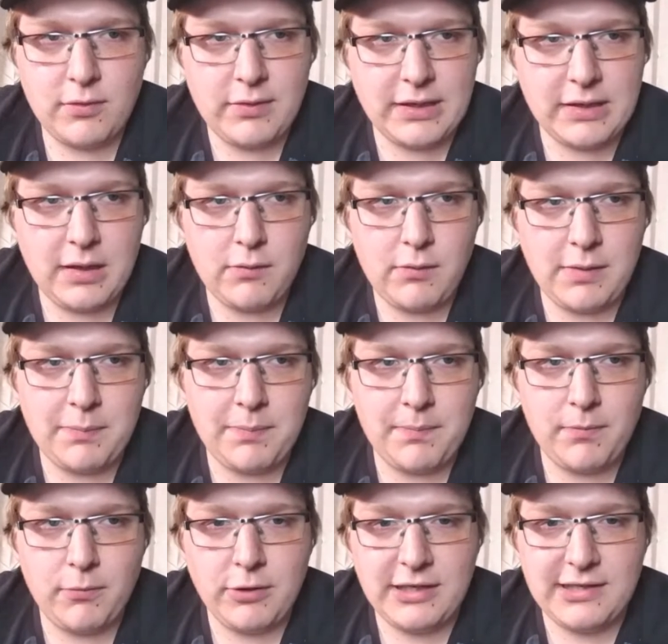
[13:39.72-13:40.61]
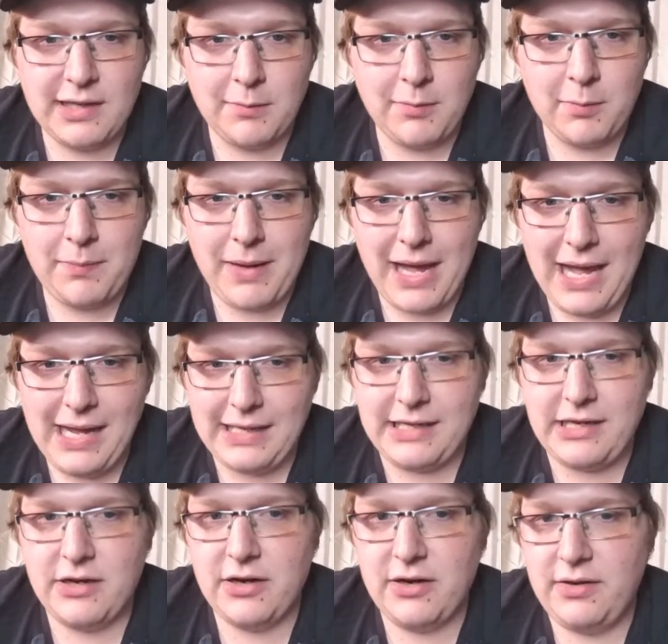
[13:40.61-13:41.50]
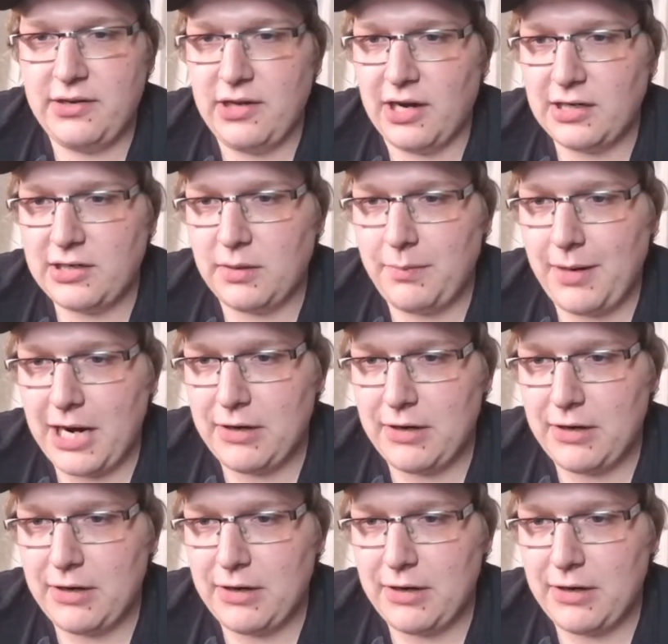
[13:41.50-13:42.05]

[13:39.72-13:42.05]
we double back here. Dr.